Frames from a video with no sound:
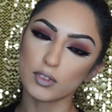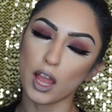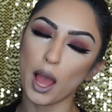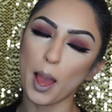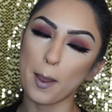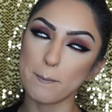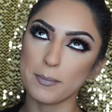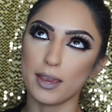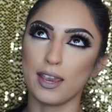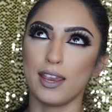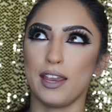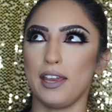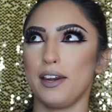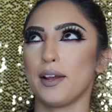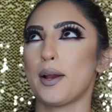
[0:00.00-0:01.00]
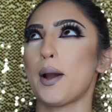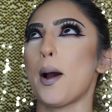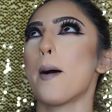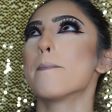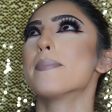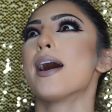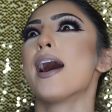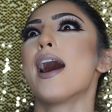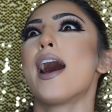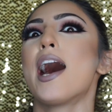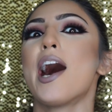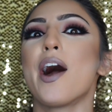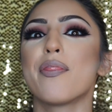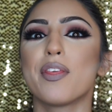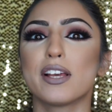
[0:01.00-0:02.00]
I mean, come
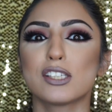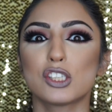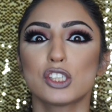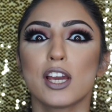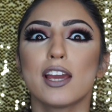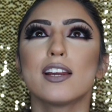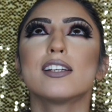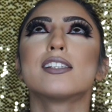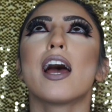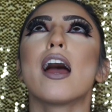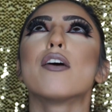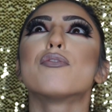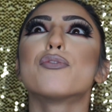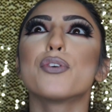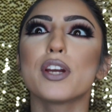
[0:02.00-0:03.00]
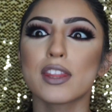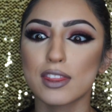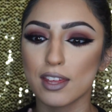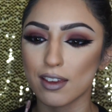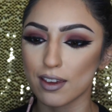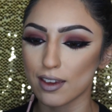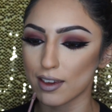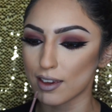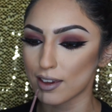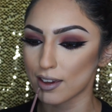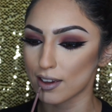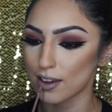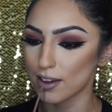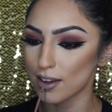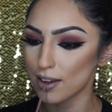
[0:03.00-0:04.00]
on. This shade is
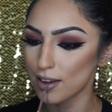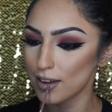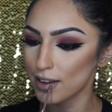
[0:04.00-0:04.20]
everything.